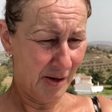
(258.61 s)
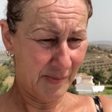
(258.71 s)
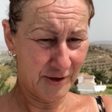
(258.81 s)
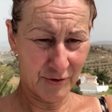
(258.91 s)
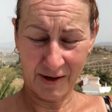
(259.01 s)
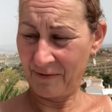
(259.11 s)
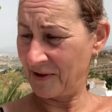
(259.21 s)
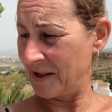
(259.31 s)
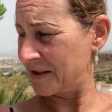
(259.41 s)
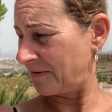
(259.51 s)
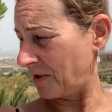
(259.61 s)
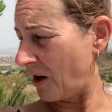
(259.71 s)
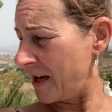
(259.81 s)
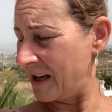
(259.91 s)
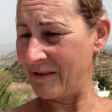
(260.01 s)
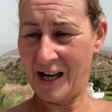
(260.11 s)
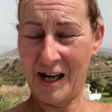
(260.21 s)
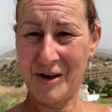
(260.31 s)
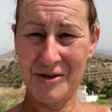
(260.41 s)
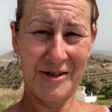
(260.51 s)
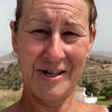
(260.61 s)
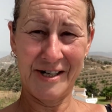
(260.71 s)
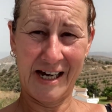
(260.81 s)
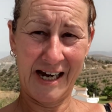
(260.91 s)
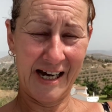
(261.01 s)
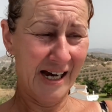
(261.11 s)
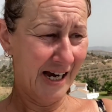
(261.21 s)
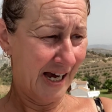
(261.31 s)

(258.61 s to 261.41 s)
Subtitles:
This dragonfly is flying around today.